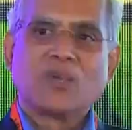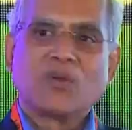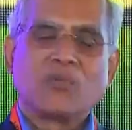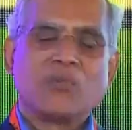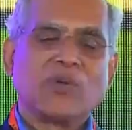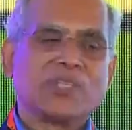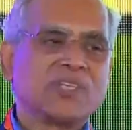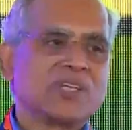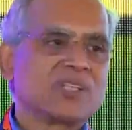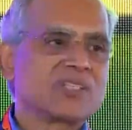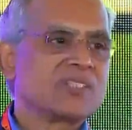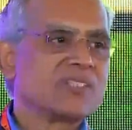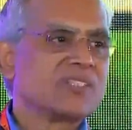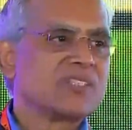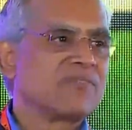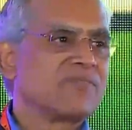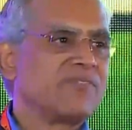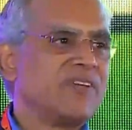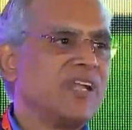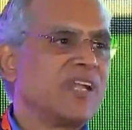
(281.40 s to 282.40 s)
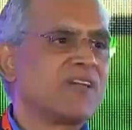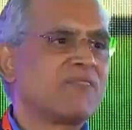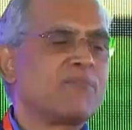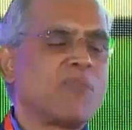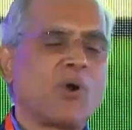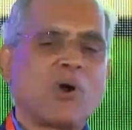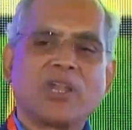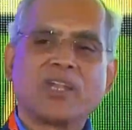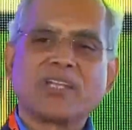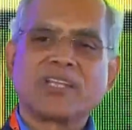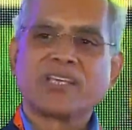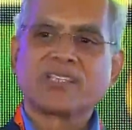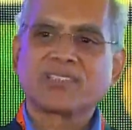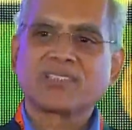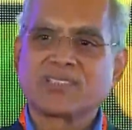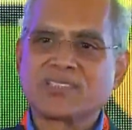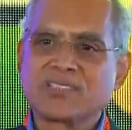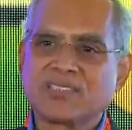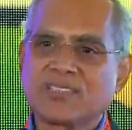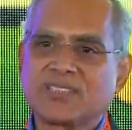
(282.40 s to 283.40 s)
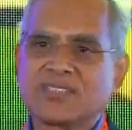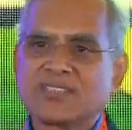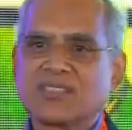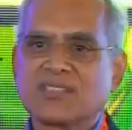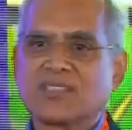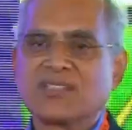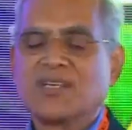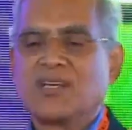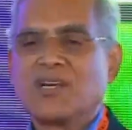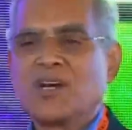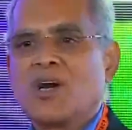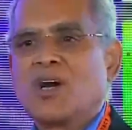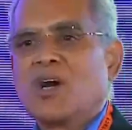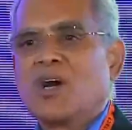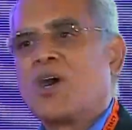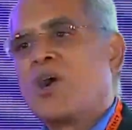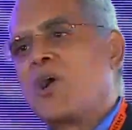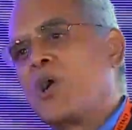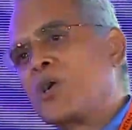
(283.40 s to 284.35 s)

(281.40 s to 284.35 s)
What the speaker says: Whether it's the field of politics or